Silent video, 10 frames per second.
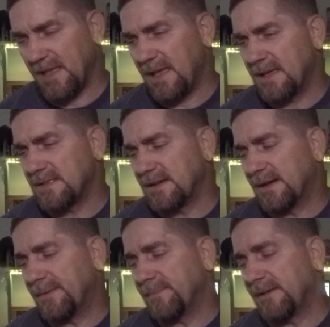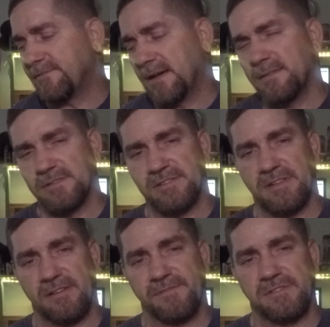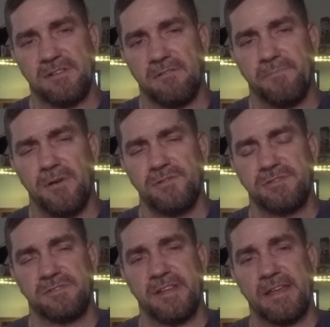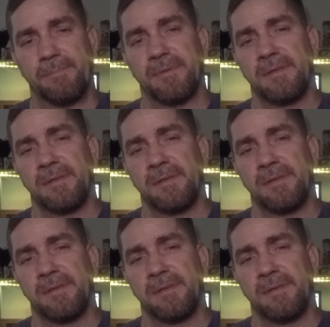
and uh, I found this stuff. It's called poster tape.